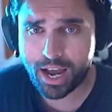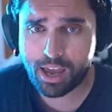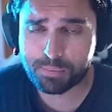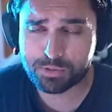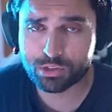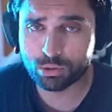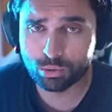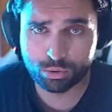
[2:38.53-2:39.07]

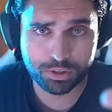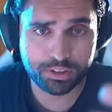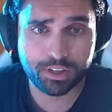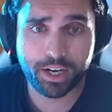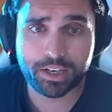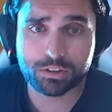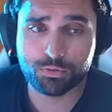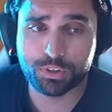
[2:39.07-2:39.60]
Absolutely.
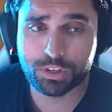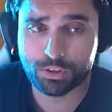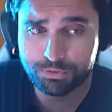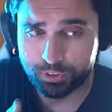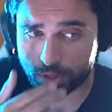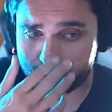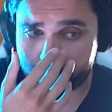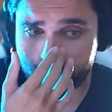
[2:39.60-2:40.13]
Like the video if
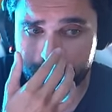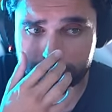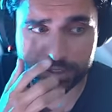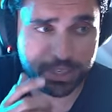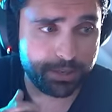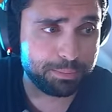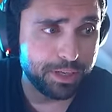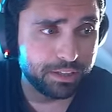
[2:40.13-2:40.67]
you agree with
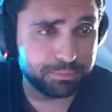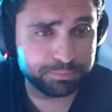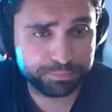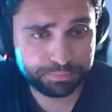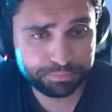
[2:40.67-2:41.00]
that, man.